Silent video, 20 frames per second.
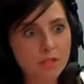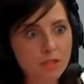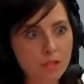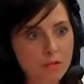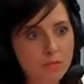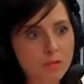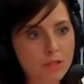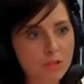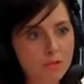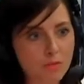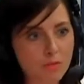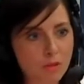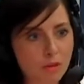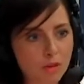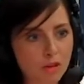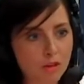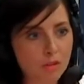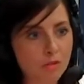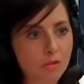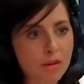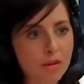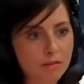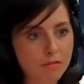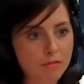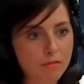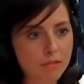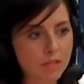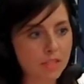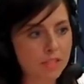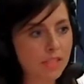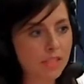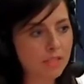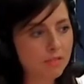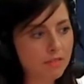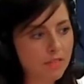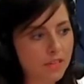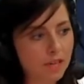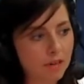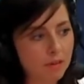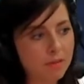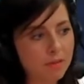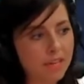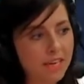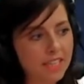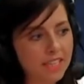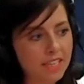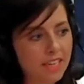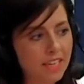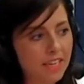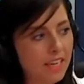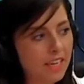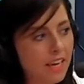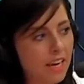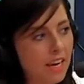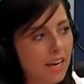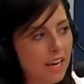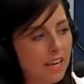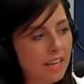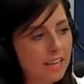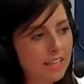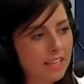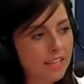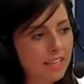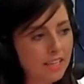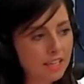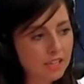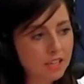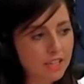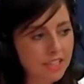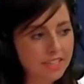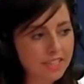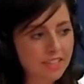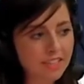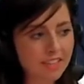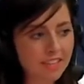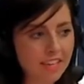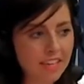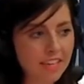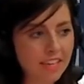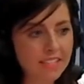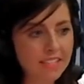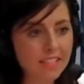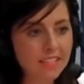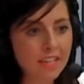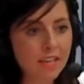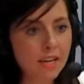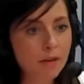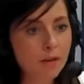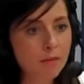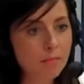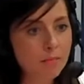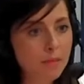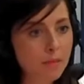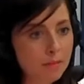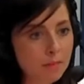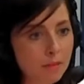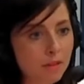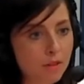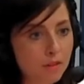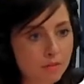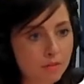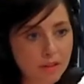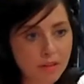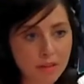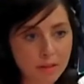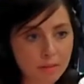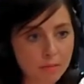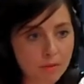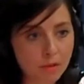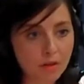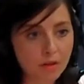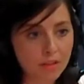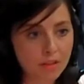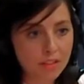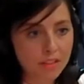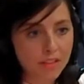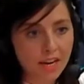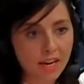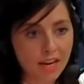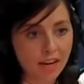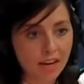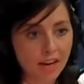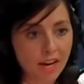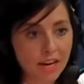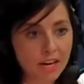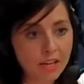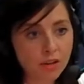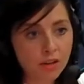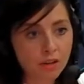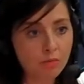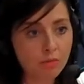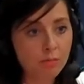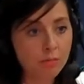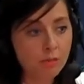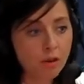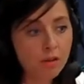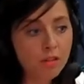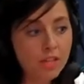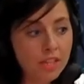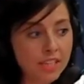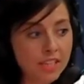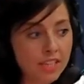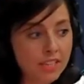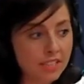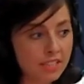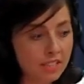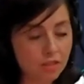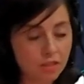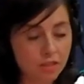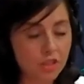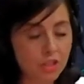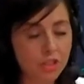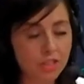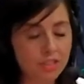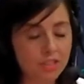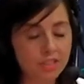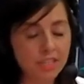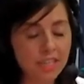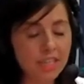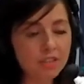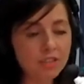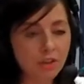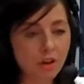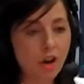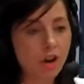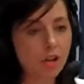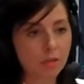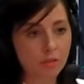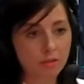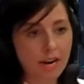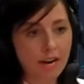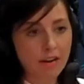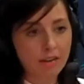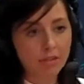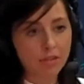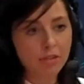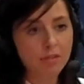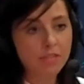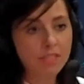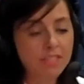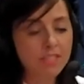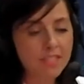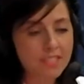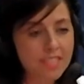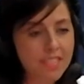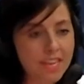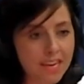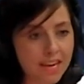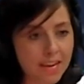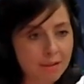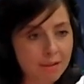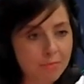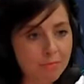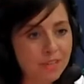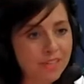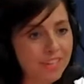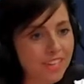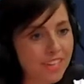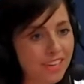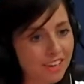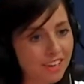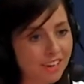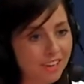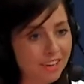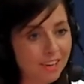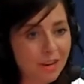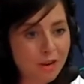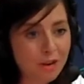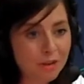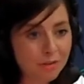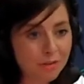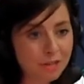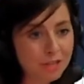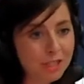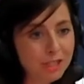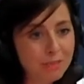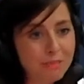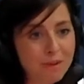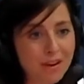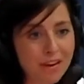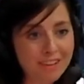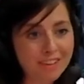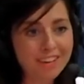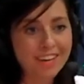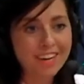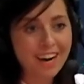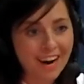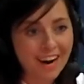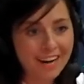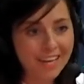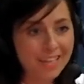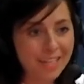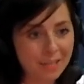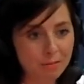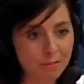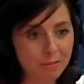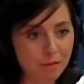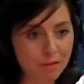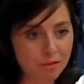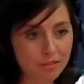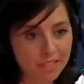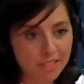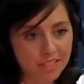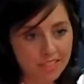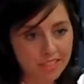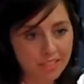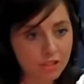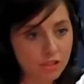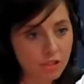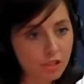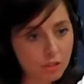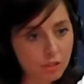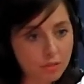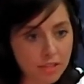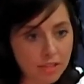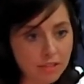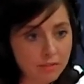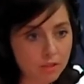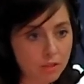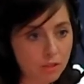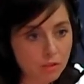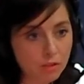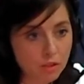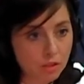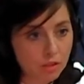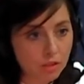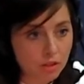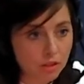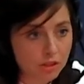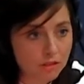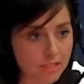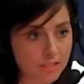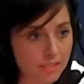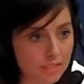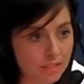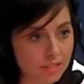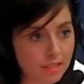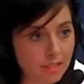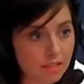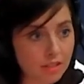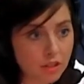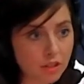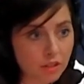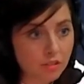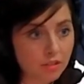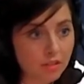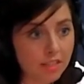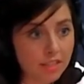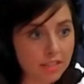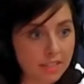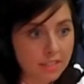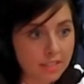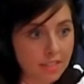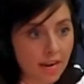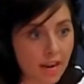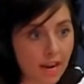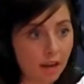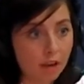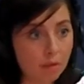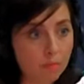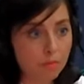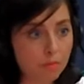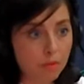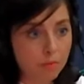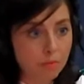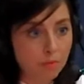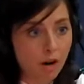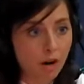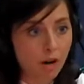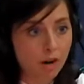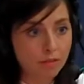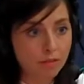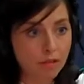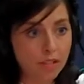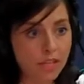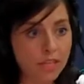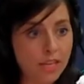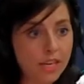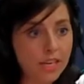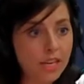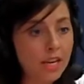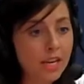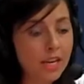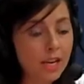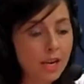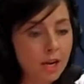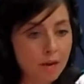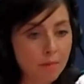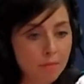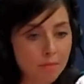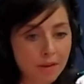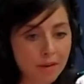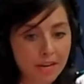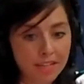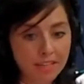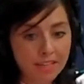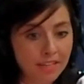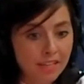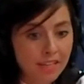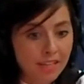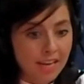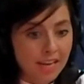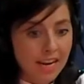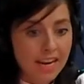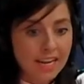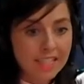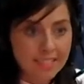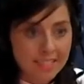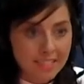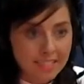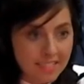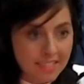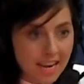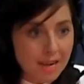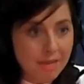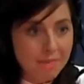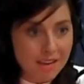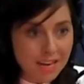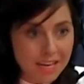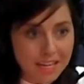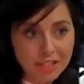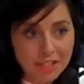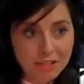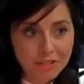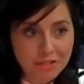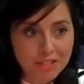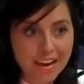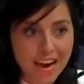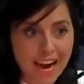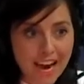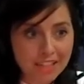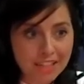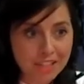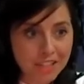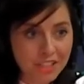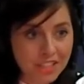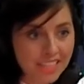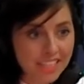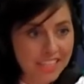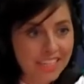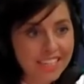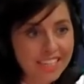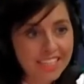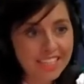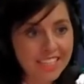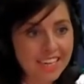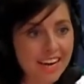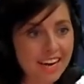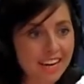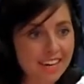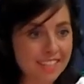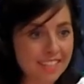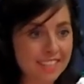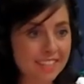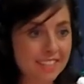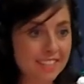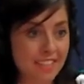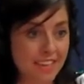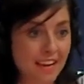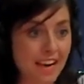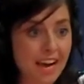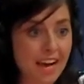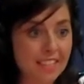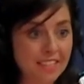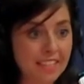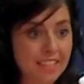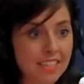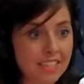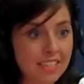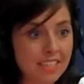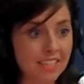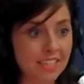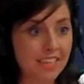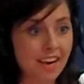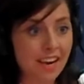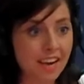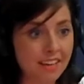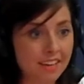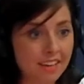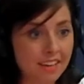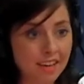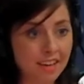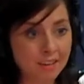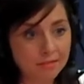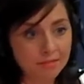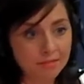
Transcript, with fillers: so much more grateful to live here but i said the interesting thing is people are very broken there and their brokenness is just it's all around you can see it but here we're just better at hiding our brokenness sure we have social services and certain things to help with poverty but it's the same issues actually in India as, as it is in Canada.